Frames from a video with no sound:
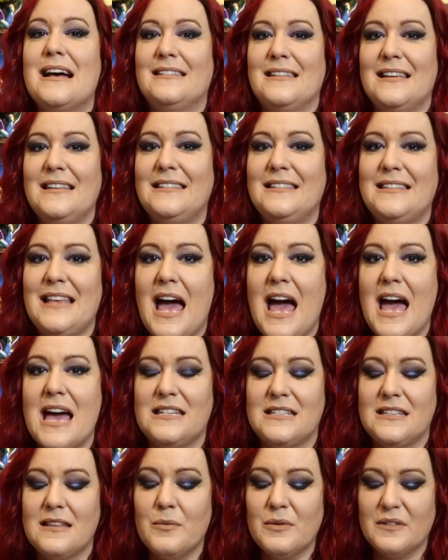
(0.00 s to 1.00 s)
As I
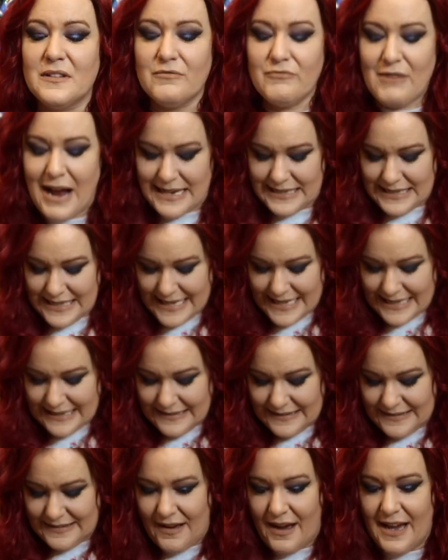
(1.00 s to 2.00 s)
said, there was a rattling
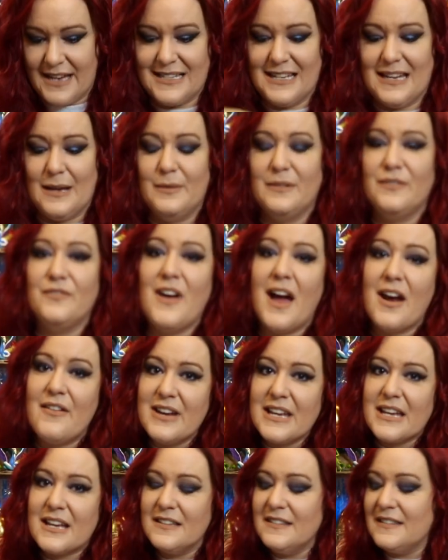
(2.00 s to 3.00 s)
inside and I was
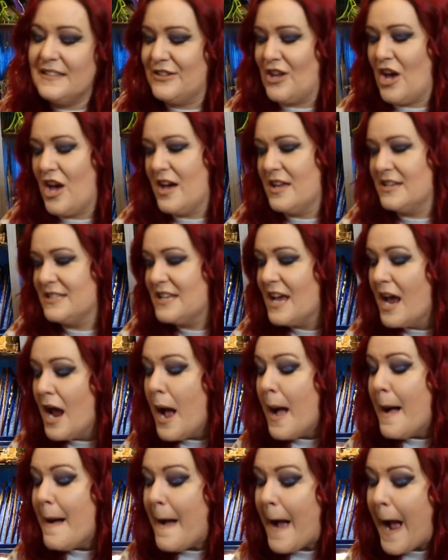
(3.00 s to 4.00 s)
very concerned.
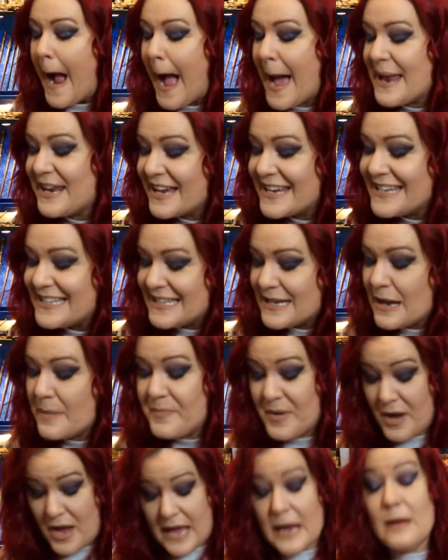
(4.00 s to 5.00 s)
And
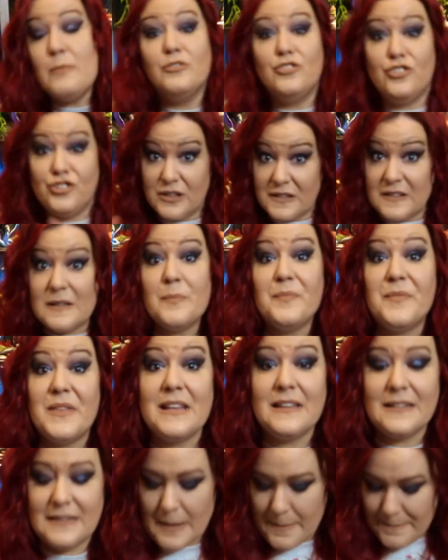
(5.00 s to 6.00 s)
it was just
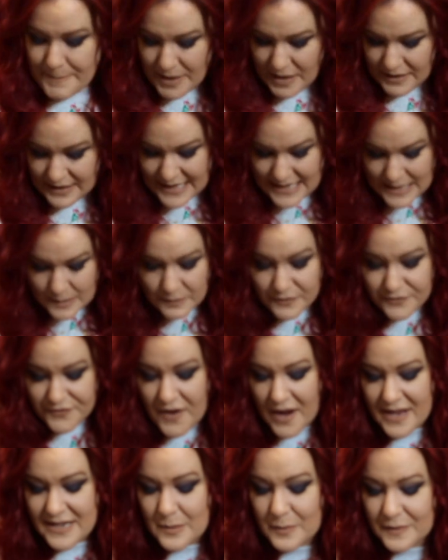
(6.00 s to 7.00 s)
something simple, and it was
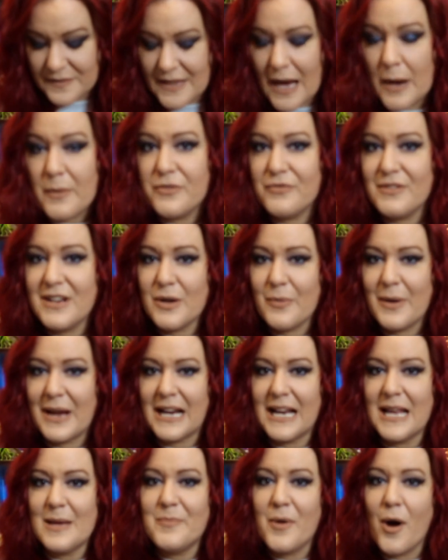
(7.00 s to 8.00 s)
fine. It was dealt with really
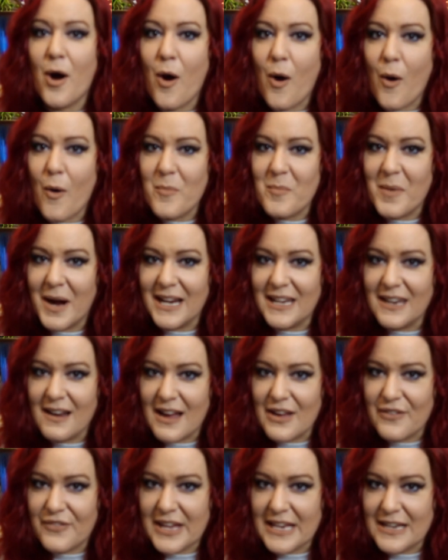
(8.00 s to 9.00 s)
quickly, but oh my
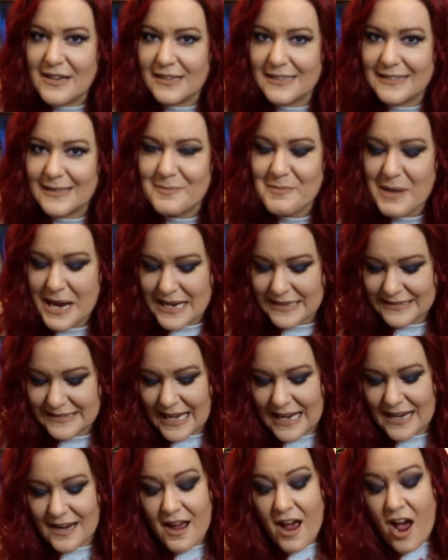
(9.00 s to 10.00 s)
life, he looks
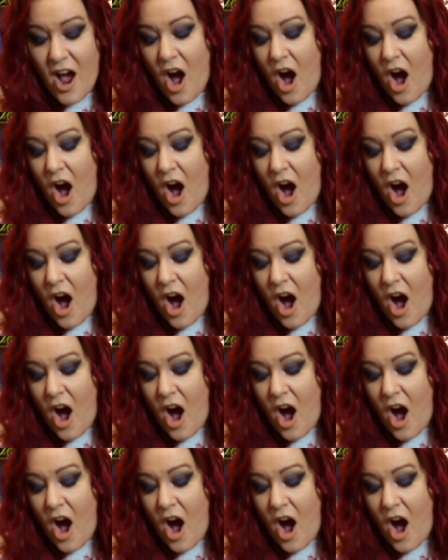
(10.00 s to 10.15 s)
amazing.